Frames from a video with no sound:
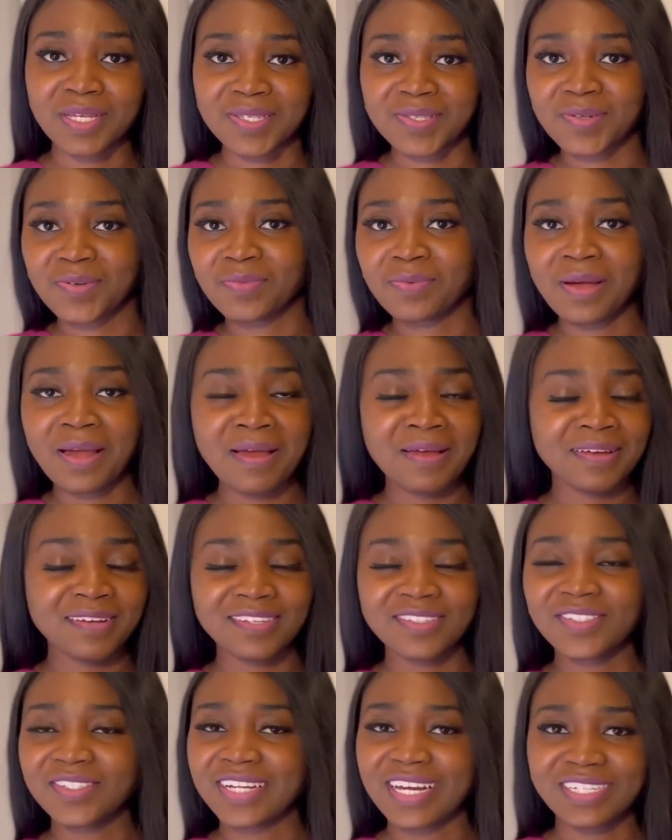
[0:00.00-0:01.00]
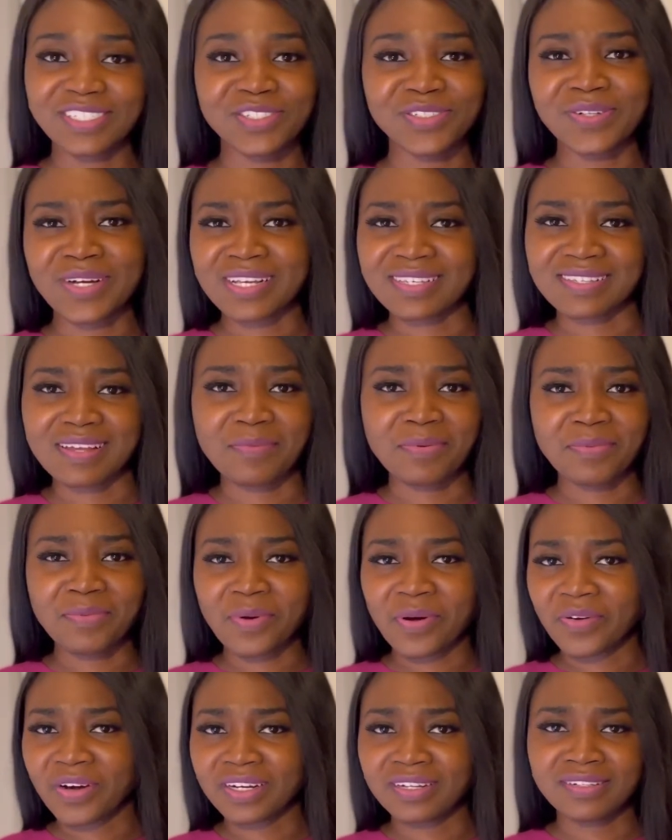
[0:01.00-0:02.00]
So, Nigerians now, people
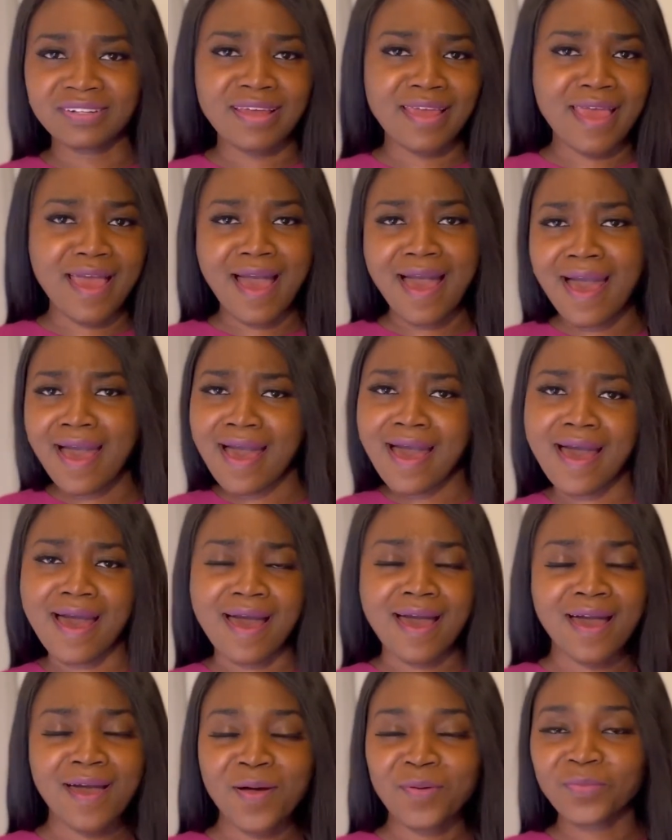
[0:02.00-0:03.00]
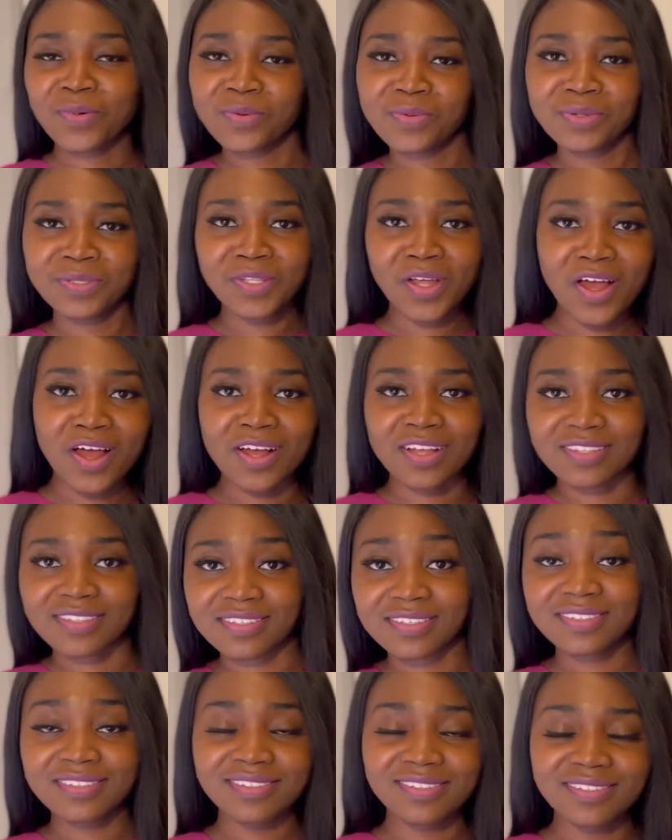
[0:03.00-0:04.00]
already there, we will not.
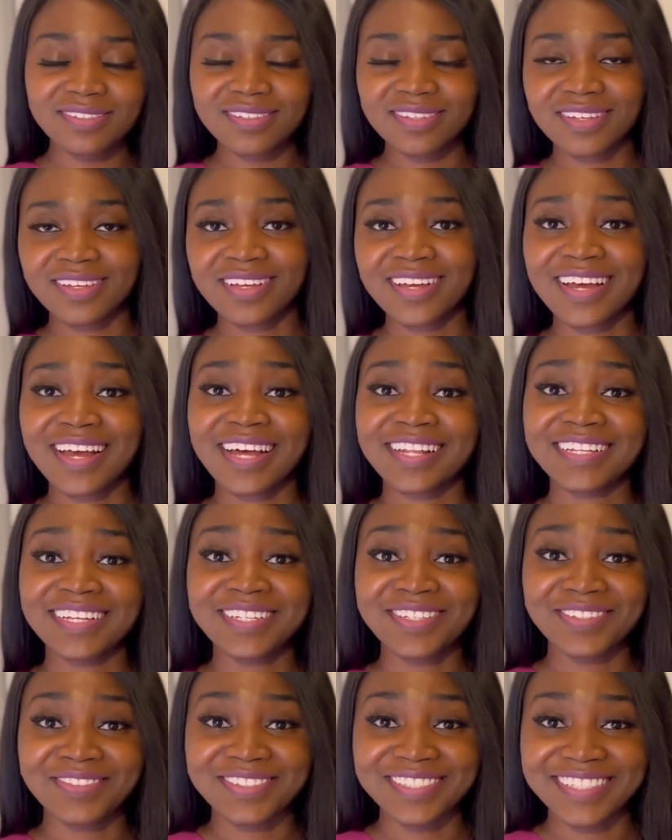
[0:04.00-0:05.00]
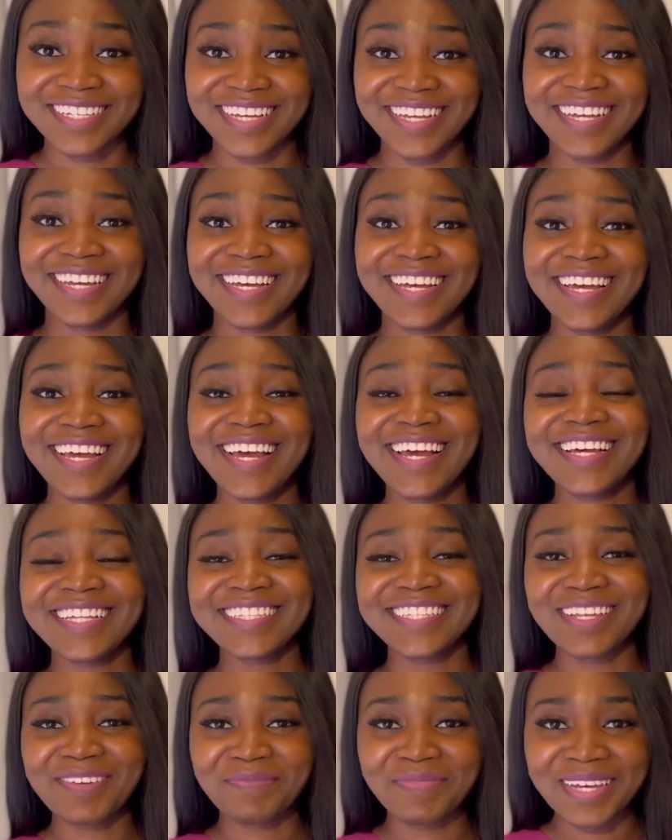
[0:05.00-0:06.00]
At the end of the day,
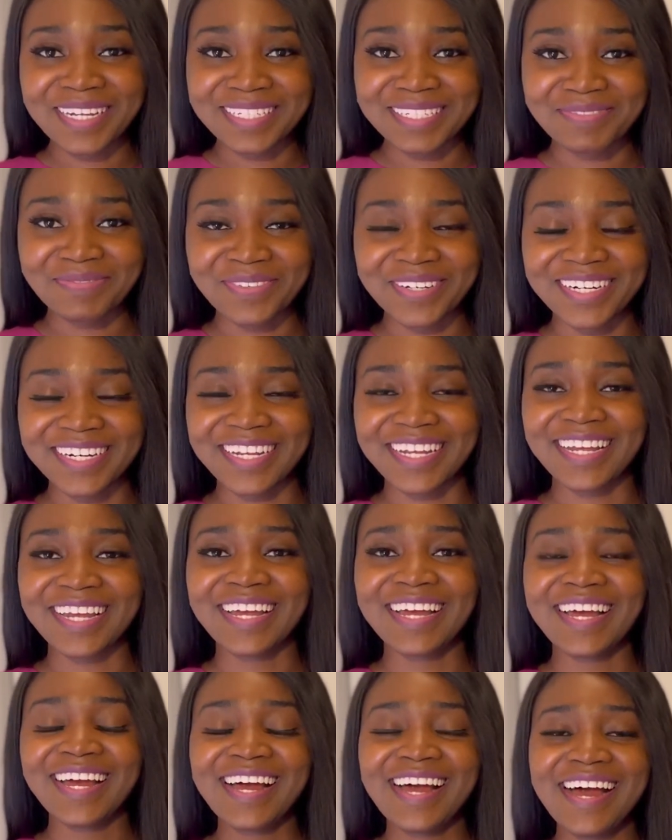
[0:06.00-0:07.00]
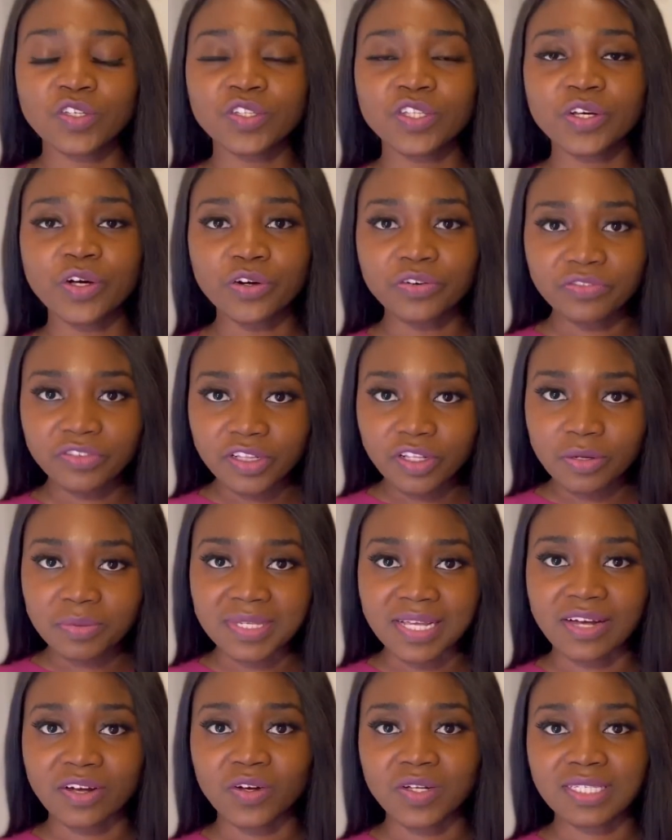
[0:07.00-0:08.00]
they pay the money. So the envelopes
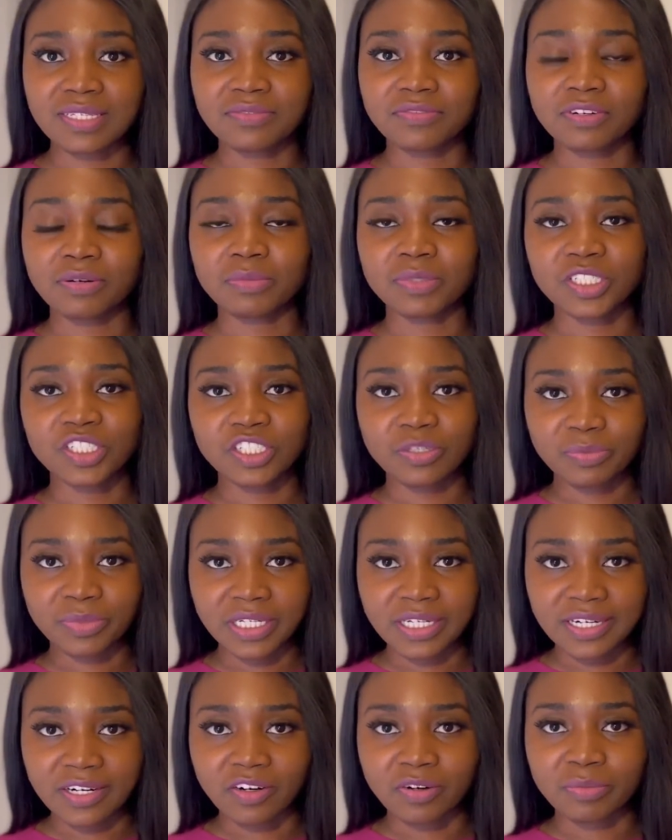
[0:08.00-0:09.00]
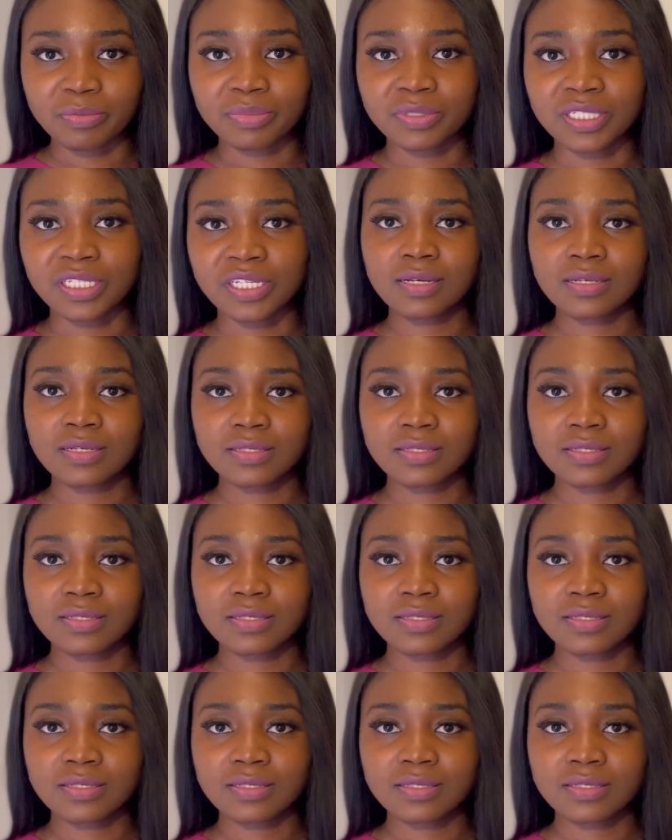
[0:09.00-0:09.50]
are gotten from a shipping company.